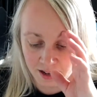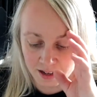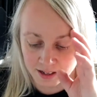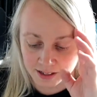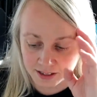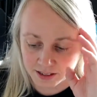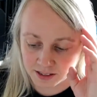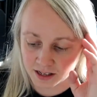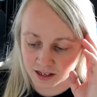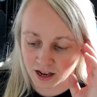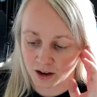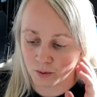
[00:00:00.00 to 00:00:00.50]

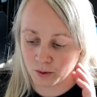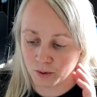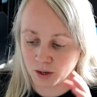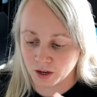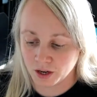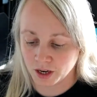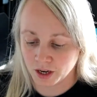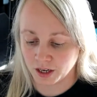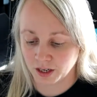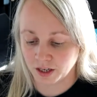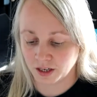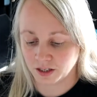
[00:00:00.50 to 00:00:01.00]
So you
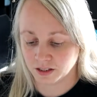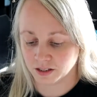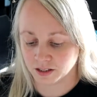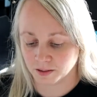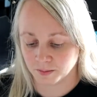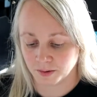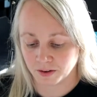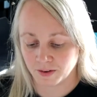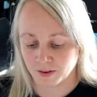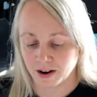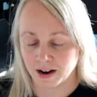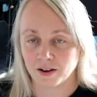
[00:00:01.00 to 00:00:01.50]
can use
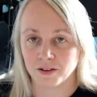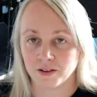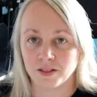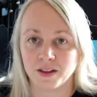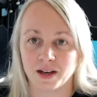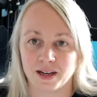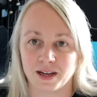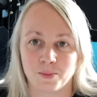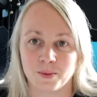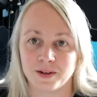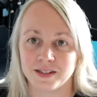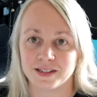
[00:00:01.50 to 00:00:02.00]
them around
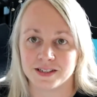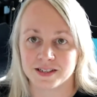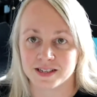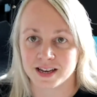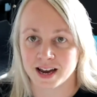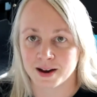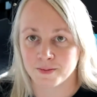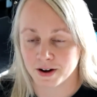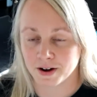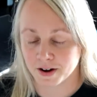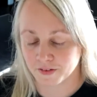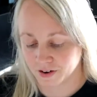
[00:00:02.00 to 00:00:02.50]
like winter
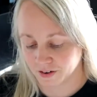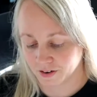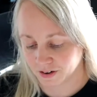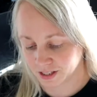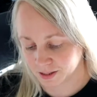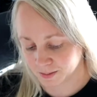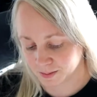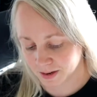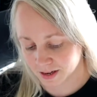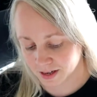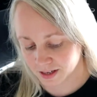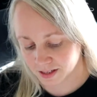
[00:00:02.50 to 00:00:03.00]
time, ready for
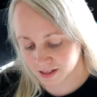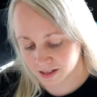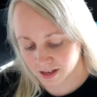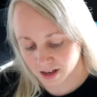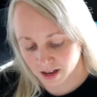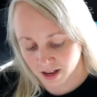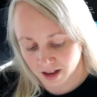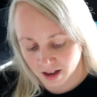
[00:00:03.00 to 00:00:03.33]
Christmas.